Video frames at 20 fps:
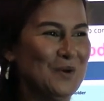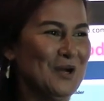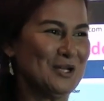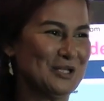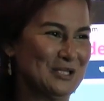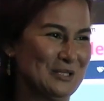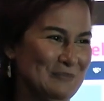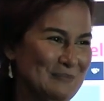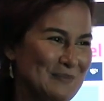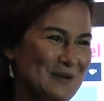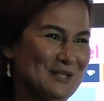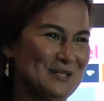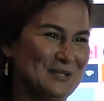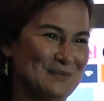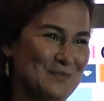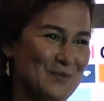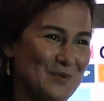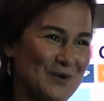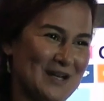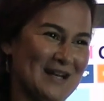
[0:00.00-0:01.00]
much,
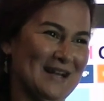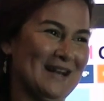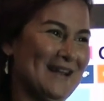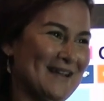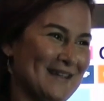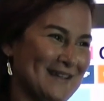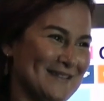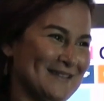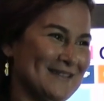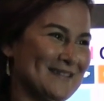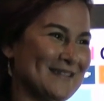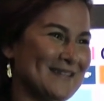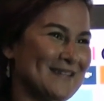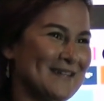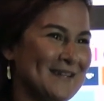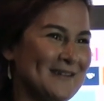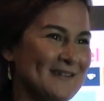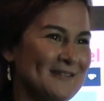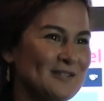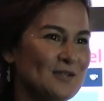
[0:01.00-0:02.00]
much more clients.
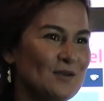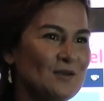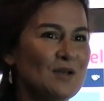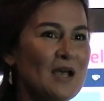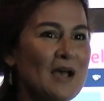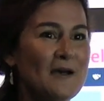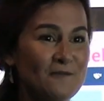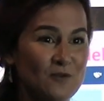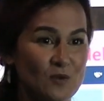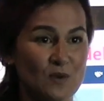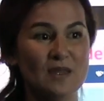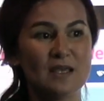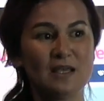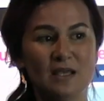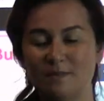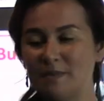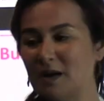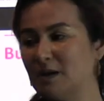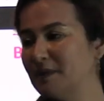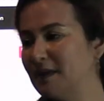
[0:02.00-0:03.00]
So you have to
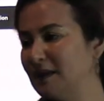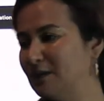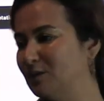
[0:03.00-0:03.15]
think about